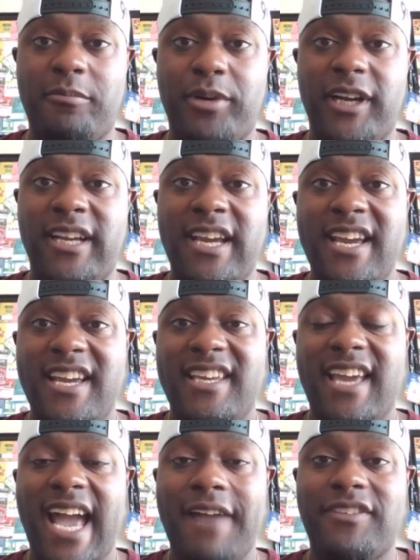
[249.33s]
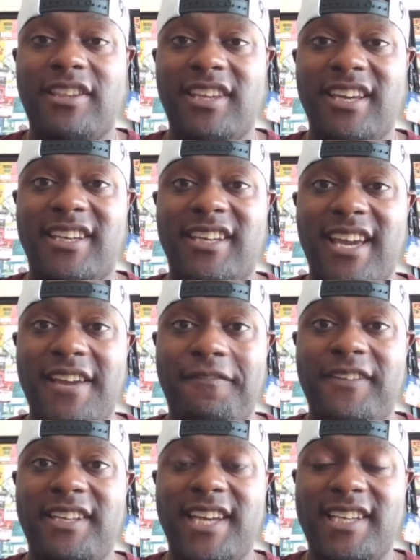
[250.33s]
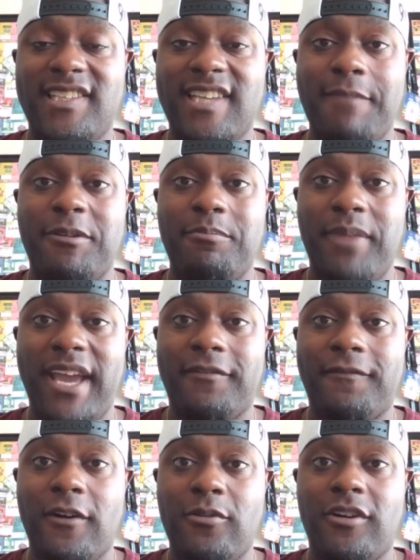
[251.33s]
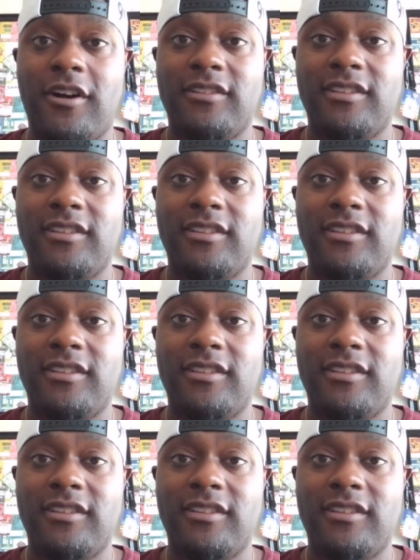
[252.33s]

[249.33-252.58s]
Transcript: But you have to think if Nick Saban made a phone call